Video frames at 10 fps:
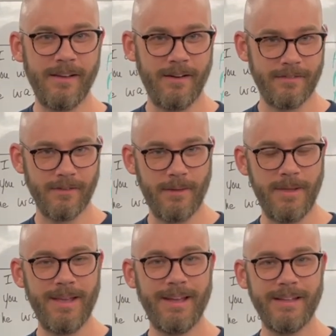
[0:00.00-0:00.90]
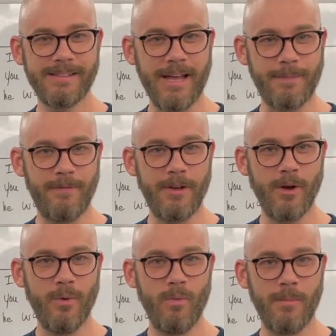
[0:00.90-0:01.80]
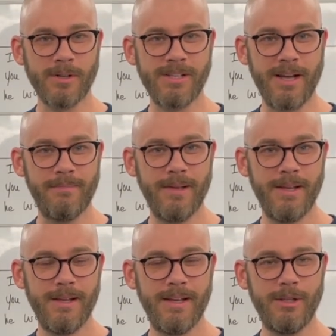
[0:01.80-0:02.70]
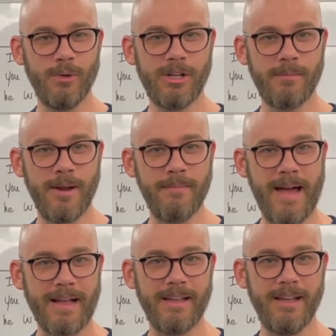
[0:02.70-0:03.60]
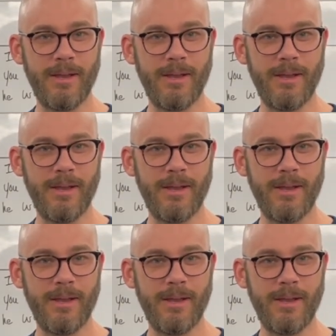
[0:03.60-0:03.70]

So let me stop the video one more time, then we'll come right back and